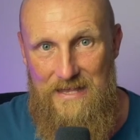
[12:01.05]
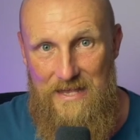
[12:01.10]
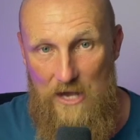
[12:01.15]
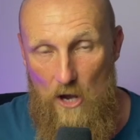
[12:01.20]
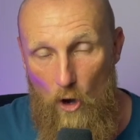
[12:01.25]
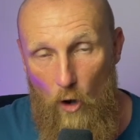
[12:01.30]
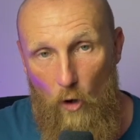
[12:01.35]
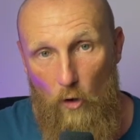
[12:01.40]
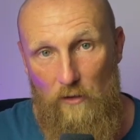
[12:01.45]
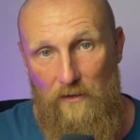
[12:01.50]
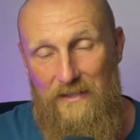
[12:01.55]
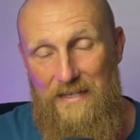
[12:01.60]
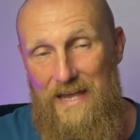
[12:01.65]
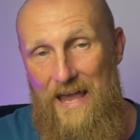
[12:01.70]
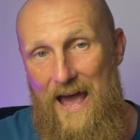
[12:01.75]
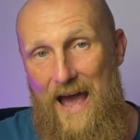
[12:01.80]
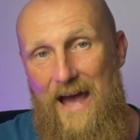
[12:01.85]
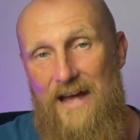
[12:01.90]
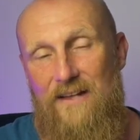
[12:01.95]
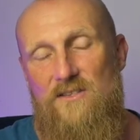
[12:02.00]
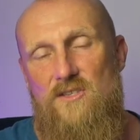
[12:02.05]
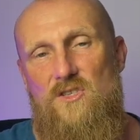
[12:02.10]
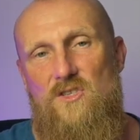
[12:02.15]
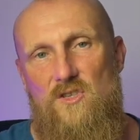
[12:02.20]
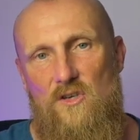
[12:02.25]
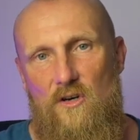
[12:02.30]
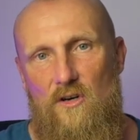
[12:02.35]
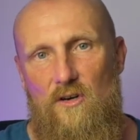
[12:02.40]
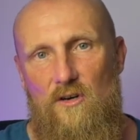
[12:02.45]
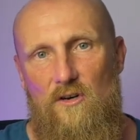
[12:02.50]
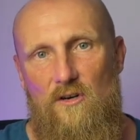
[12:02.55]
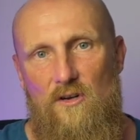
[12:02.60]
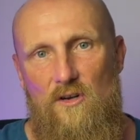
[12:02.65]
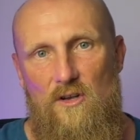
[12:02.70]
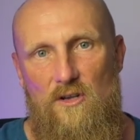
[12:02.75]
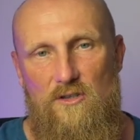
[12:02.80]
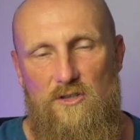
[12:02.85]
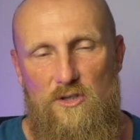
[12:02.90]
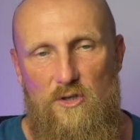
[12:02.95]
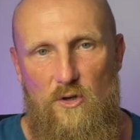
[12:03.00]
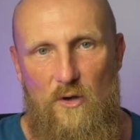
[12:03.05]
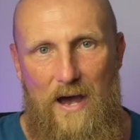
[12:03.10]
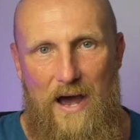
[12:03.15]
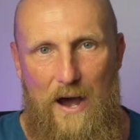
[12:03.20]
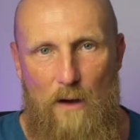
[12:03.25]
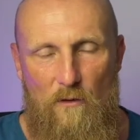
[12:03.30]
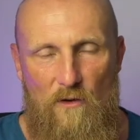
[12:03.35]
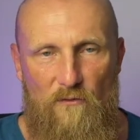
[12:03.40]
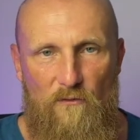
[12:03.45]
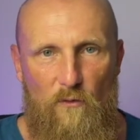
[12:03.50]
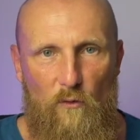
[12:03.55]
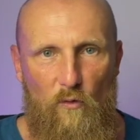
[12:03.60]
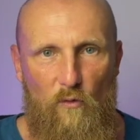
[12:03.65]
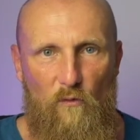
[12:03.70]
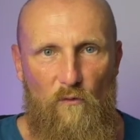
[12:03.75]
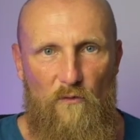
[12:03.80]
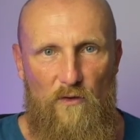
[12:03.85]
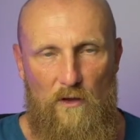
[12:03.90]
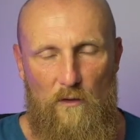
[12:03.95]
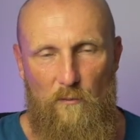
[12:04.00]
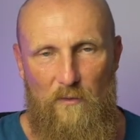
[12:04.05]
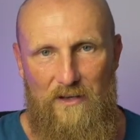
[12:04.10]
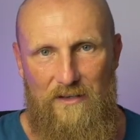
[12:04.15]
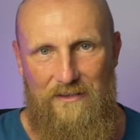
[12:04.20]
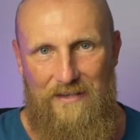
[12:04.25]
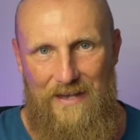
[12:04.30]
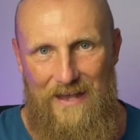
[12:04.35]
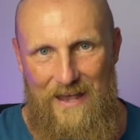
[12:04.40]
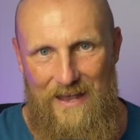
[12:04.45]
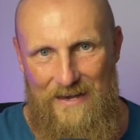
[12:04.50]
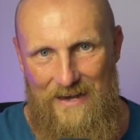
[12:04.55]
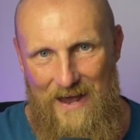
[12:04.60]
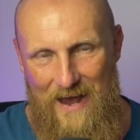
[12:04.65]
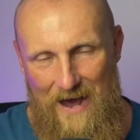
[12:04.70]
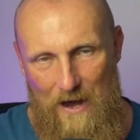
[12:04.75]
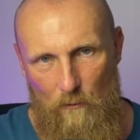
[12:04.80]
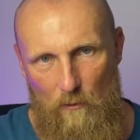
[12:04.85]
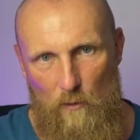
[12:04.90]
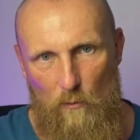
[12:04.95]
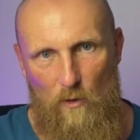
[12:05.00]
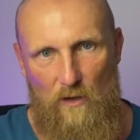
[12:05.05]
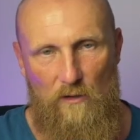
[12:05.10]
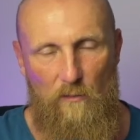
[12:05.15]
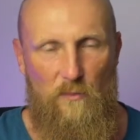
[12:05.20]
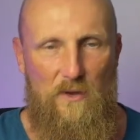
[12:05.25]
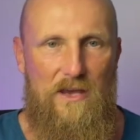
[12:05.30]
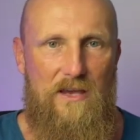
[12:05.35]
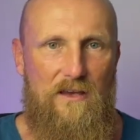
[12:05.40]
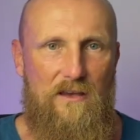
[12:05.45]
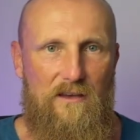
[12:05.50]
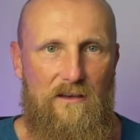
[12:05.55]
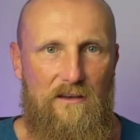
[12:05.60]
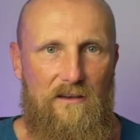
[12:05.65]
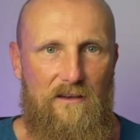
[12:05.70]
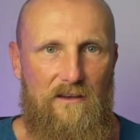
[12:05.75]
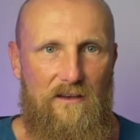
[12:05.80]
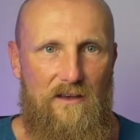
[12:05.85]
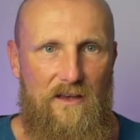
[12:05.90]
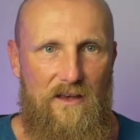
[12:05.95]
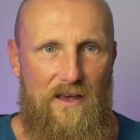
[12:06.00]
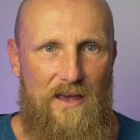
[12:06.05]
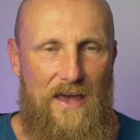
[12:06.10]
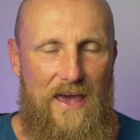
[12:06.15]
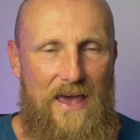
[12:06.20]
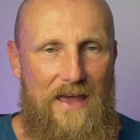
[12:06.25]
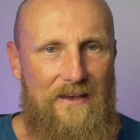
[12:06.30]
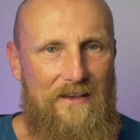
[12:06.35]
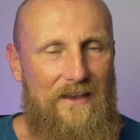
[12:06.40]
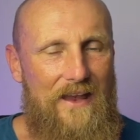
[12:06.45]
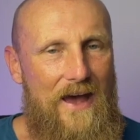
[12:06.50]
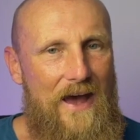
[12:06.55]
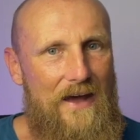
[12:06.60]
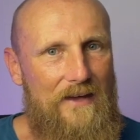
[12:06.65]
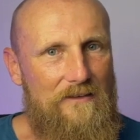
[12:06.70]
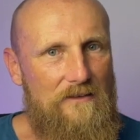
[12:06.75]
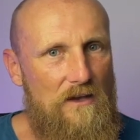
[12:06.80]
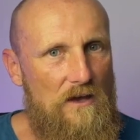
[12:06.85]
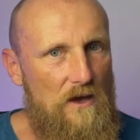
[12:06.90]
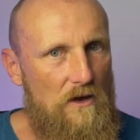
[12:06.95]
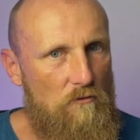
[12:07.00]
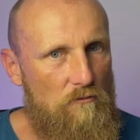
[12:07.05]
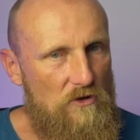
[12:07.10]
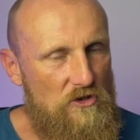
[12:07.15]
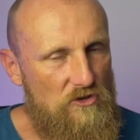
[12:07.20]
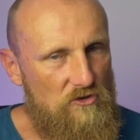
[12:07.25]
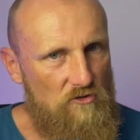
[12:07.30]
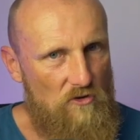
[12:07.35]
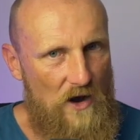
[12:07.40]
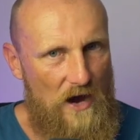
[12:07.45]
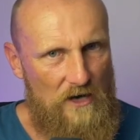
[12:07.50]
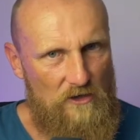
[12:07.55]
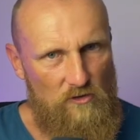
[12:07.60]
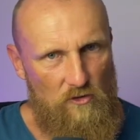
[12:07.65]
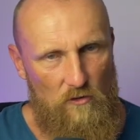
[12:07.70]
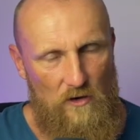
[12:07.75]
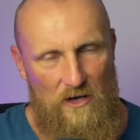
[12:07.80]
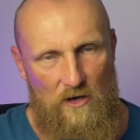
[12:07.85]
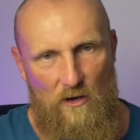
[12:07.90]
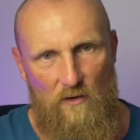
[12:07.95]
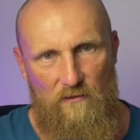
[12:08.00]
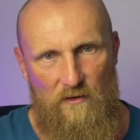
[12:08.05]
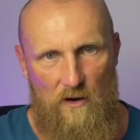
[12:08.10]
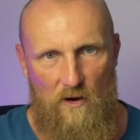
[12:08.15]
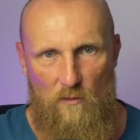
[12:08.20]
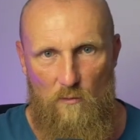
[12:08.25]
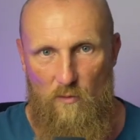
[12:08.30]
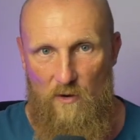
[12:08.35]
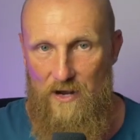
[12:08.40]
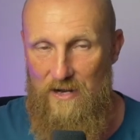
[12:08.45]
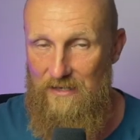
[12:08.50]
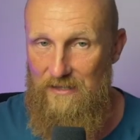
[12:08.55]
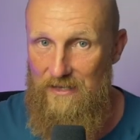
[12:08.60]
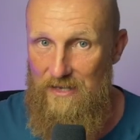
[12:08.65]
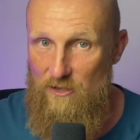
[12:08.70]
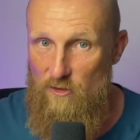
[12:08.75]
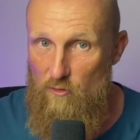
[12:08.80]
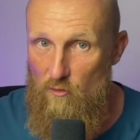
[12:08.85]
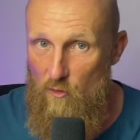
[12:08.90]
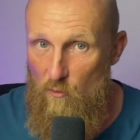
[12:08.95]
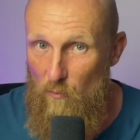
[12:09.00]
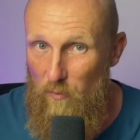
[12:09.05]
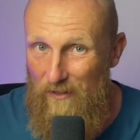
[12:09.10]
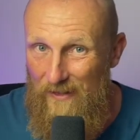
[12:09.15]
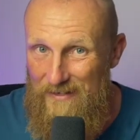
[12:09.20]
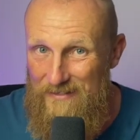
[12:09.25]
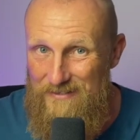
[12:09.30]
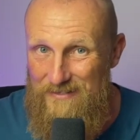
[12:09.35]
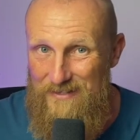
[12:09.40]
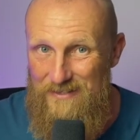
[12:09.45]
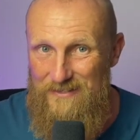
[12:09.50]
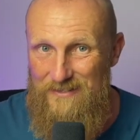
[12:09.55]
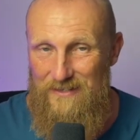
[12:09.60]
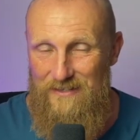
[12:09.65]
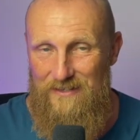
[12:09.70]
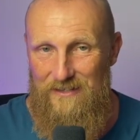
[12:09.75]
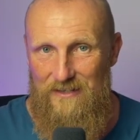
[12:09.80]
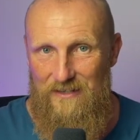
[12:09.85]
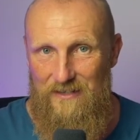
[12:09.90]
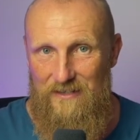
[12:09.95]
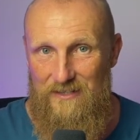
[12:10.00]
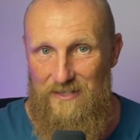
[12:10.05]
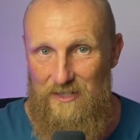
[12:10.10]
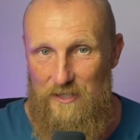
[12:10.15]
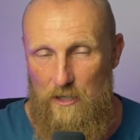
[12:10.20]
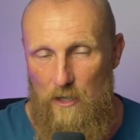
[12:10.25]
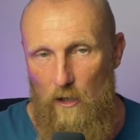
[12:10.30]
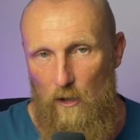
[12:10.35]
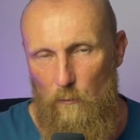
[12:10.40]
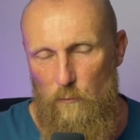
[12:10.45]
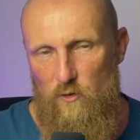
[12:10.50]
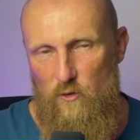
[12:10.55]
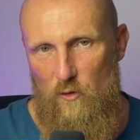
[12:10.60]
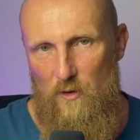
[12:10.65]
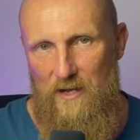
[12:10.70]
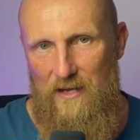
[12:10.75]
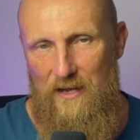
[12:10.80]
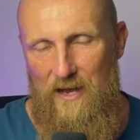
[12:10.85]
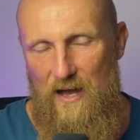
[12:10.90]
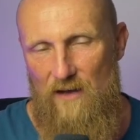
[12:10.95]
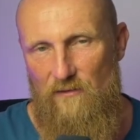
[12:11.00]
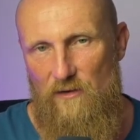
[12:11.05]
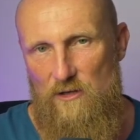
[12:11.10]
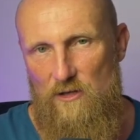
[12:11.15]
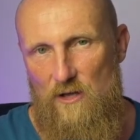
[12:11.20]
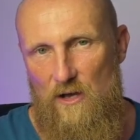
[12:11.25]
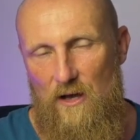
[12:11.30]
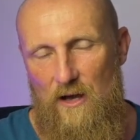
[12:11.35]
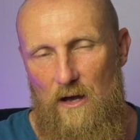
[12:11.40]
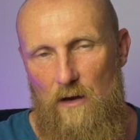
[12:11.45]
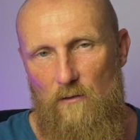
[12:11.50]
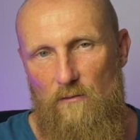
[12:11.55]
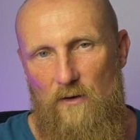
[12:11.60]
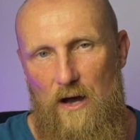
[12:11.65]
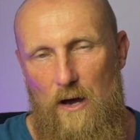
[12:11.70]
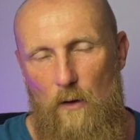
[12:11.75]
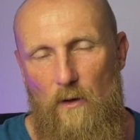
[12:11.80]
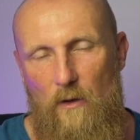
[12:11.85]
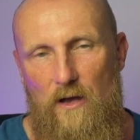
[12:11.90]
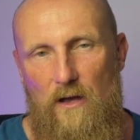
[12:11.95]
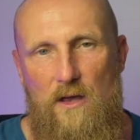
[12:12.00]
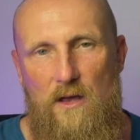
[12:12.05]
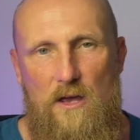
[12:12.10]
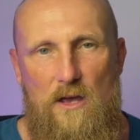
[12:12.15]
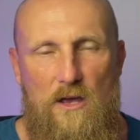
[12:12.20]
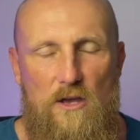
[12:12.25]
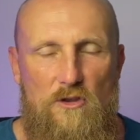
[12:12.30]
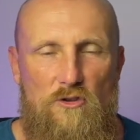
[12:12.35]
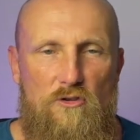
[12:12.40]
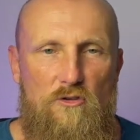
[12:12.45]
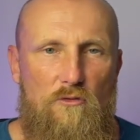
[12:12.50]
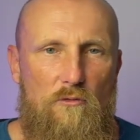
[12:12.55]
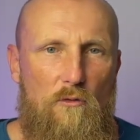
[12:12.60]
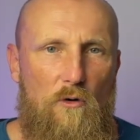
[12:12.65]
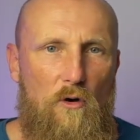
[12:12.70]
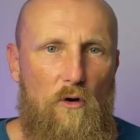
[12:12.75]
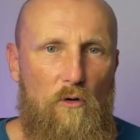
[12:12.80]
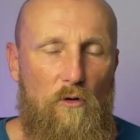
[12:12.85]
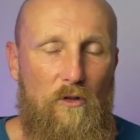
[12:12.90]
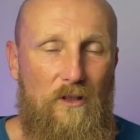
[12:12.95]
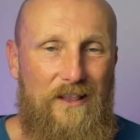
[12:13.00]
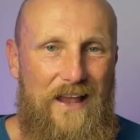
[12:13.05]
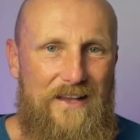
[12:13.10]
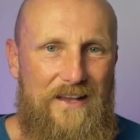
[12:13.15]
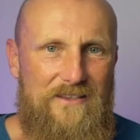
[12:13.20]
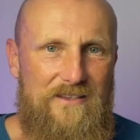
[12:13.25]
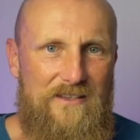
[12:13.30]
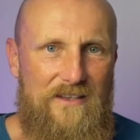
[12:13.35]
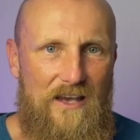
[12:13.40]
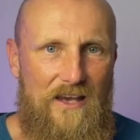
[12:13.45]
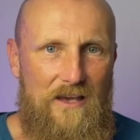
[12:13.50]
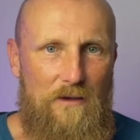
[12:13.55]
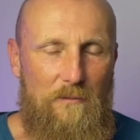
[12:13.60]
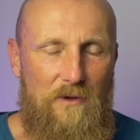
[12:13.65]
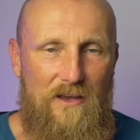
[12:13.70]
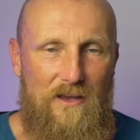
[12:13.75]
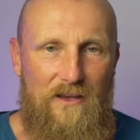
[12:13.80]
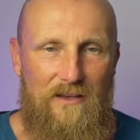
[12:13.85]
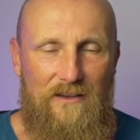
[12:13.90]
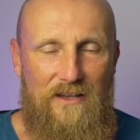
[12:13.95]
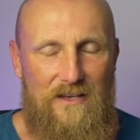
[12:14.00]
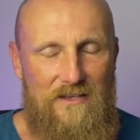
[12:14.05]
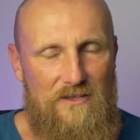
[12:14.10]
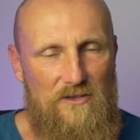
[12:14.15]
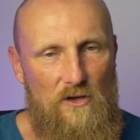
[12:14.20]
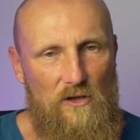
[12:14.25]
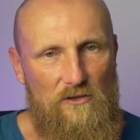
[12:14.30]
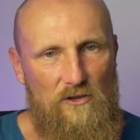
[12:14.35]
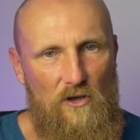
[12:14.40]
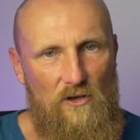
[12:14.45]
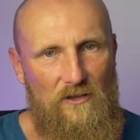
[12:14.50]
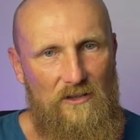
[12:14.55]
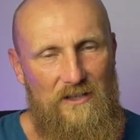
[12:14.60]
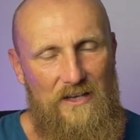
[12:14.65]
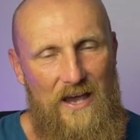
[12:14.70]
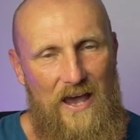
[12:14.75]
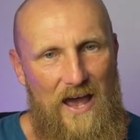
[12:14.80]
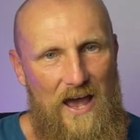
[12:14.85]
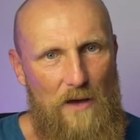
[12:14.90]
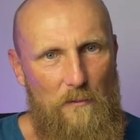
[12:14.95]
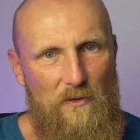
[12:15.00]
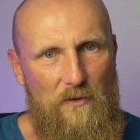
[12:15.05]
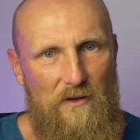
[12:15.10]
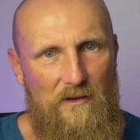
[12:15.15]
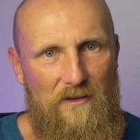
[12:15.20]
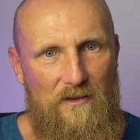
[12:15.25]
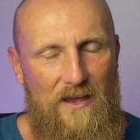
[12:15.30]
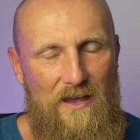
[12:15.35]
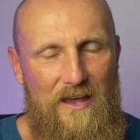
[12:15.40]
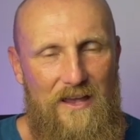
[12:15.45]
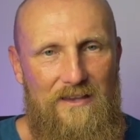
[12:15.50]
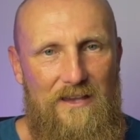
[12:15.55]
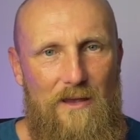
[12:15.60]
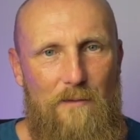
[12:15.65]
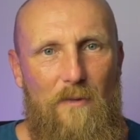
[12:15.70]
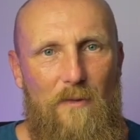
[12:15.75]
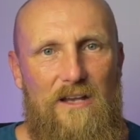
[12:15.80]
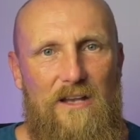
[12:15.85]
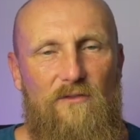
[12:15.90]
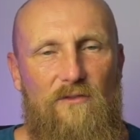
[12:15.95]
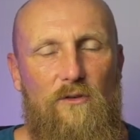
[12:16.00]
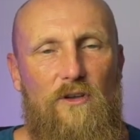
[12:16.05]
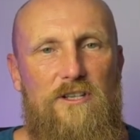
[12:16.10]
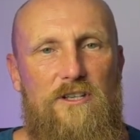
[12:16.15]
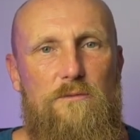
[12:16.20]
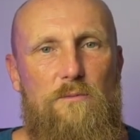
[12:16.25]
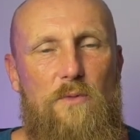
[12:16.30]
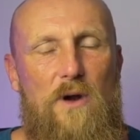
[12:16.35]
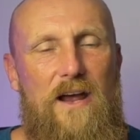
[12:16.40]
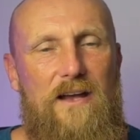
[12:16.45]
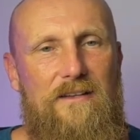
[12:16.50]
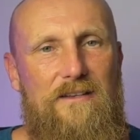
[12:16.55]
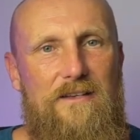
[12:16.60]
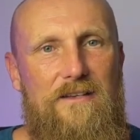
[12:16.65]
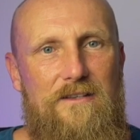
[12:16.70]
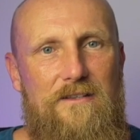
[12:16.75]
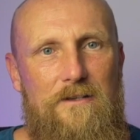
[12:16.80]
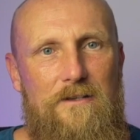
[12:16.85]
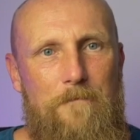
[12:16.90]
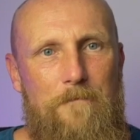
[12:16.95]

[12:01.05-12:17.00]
only answer to our fulfillment and our well-being. And that restructuring of our brain, the neuroplasticity, sculpturing of our neural landscape does not only happen in the mindfulness practice.